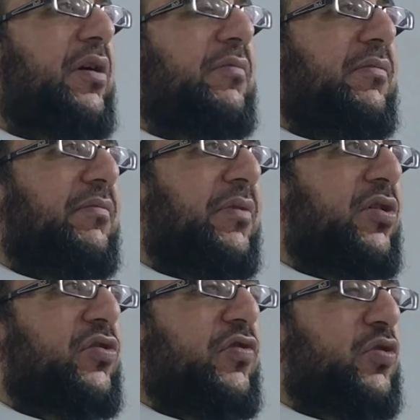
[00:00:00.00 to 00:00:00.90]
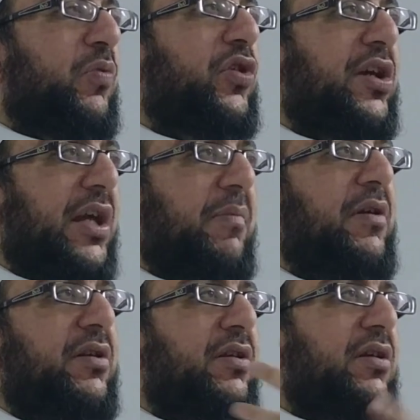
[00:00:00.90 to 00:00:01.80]
because of his book, Kitab
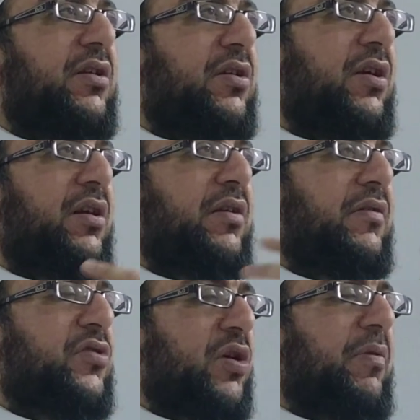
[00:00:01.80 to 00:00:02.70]
al-Jabr,